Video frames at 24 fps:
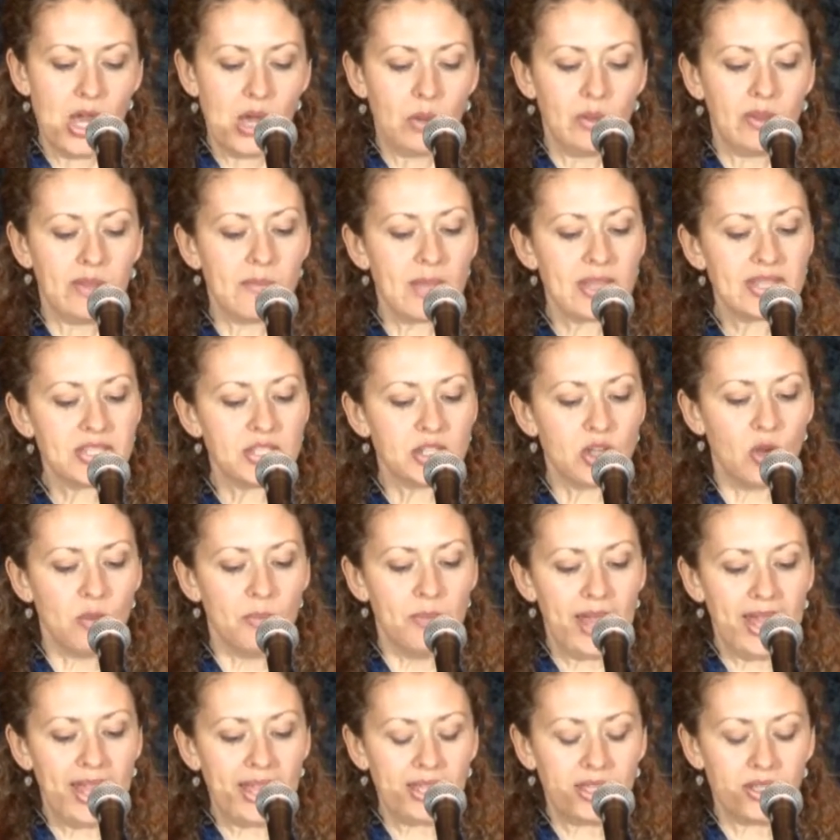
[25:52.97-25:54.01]
We must
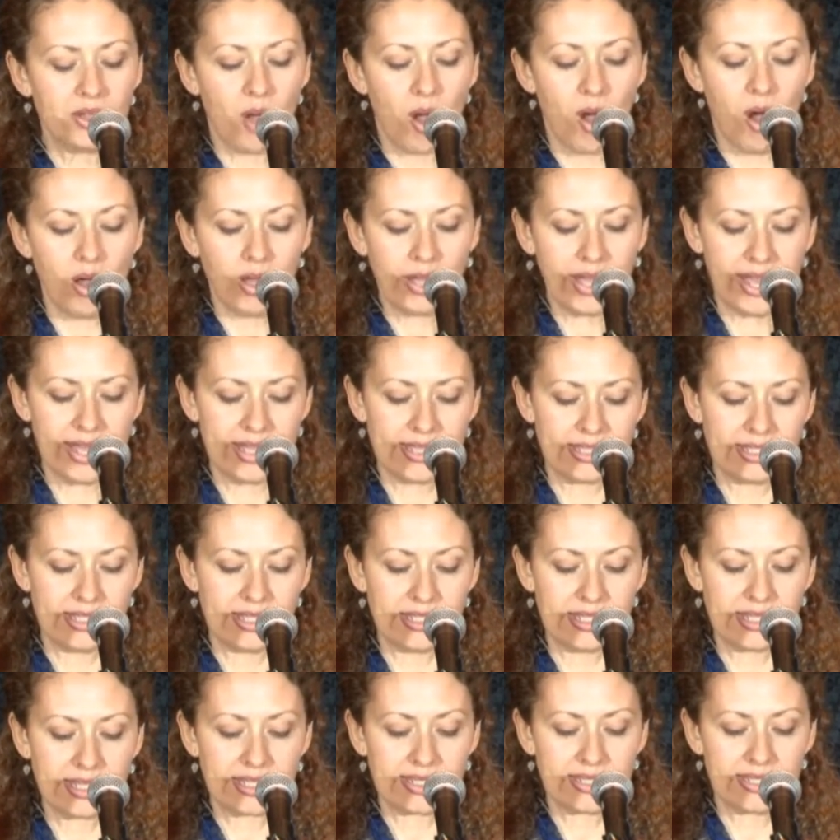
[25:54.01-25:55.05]
obey in all
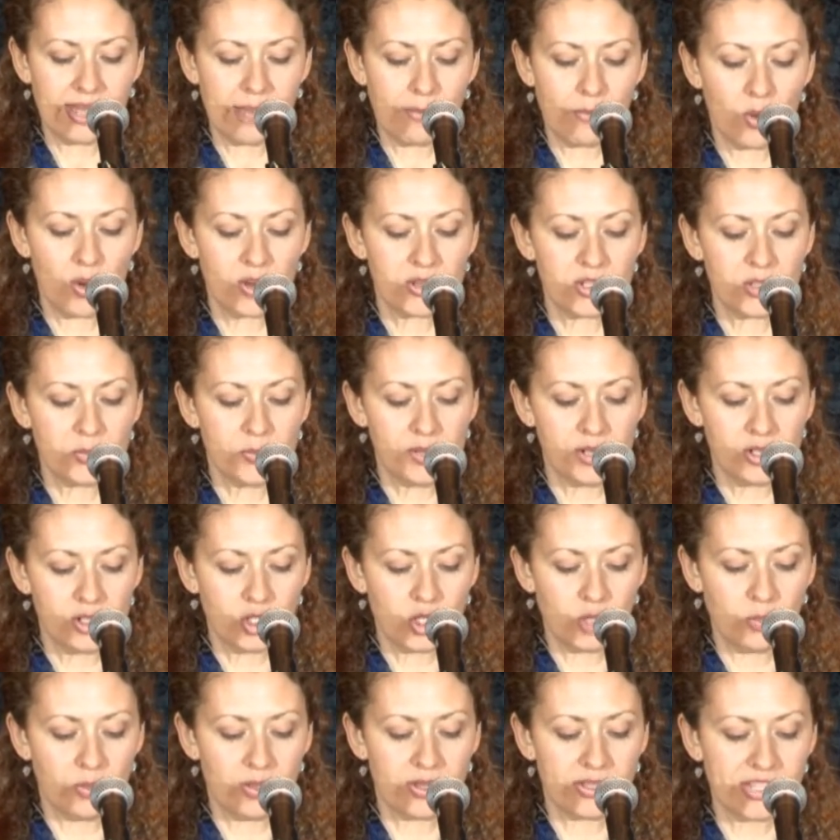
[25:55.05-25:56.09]
cases except where a
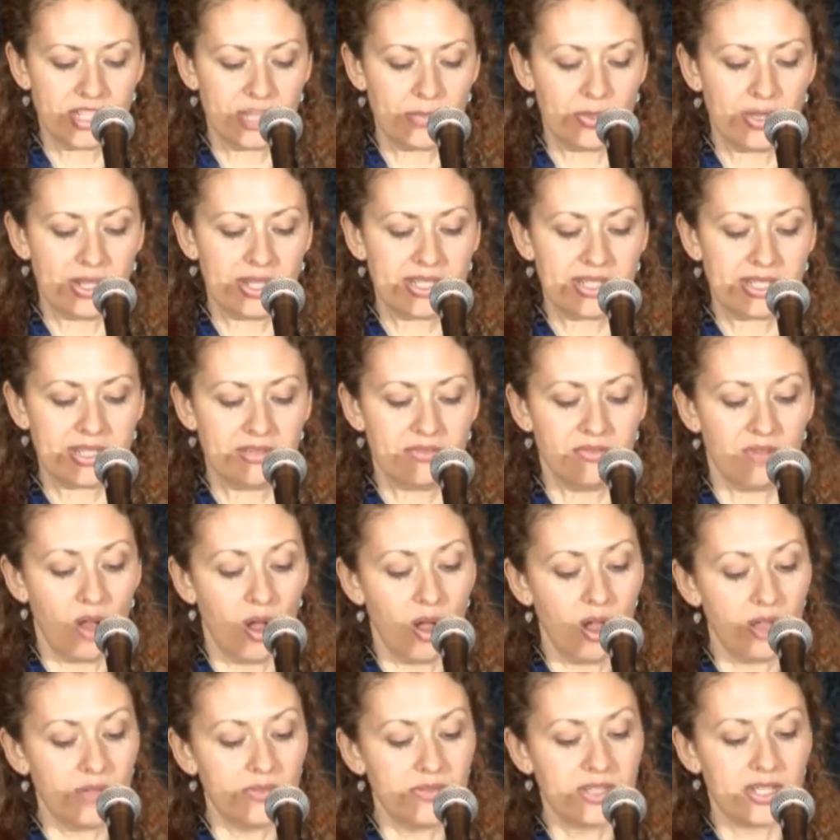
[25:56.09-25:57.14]
spiritual principle is
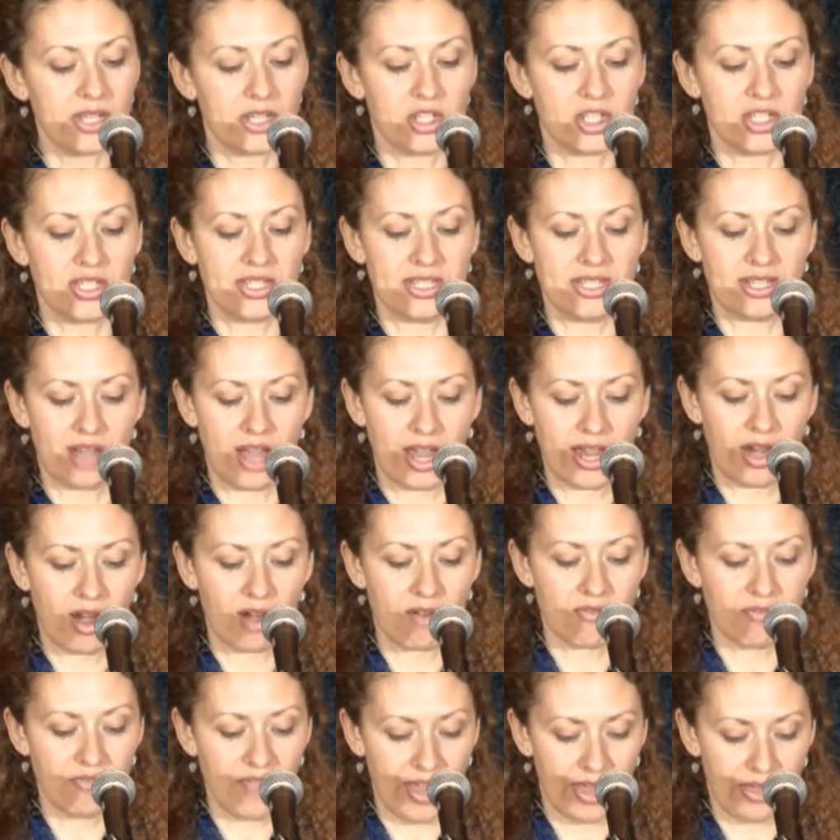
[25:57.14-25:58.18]
involved, such as denying
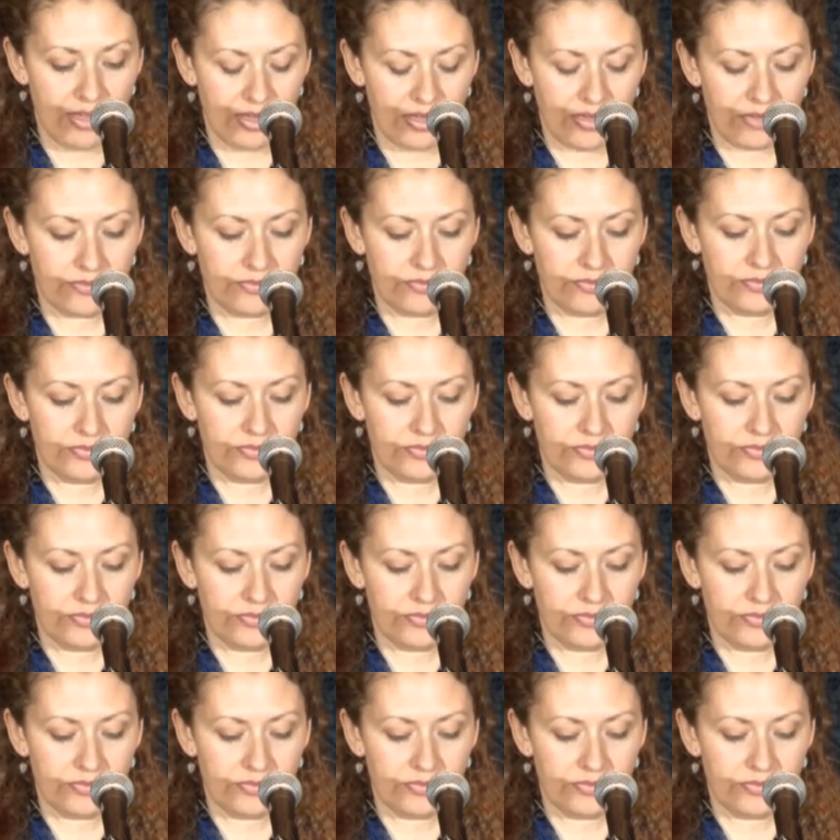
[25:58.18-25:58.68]
our faith.